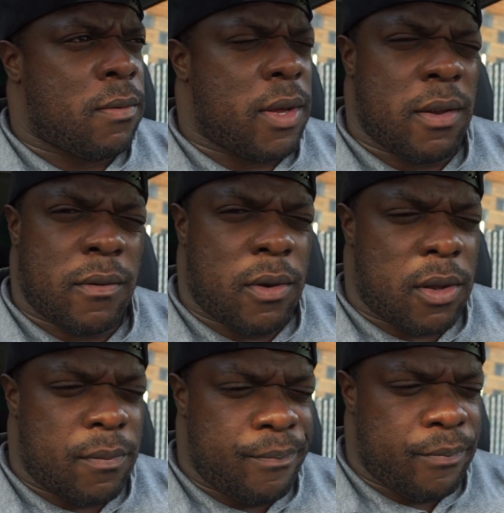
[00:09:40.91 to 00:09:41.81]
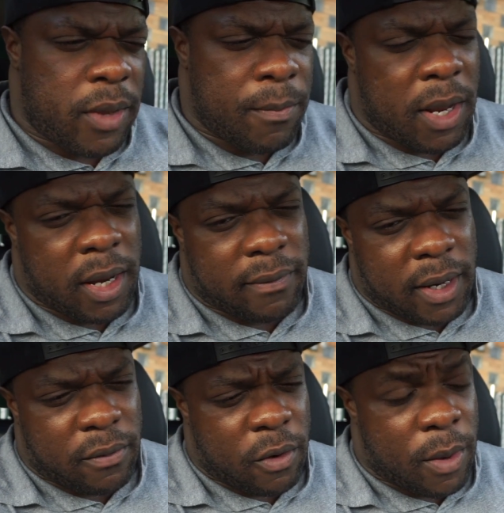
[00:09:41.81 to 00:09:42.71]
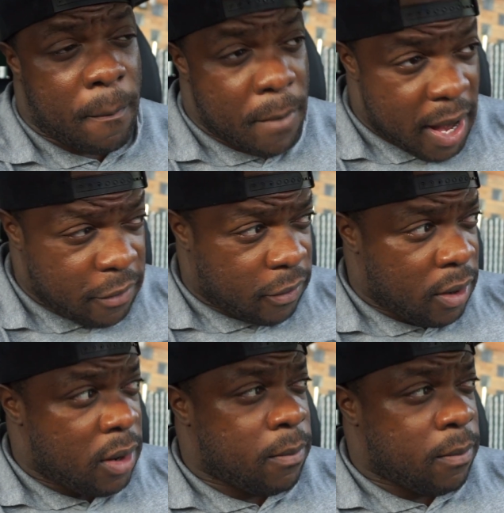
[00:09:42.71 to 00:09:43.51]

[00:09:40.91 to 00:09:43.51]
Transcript: is all. I mean, I guess I could talk about bench.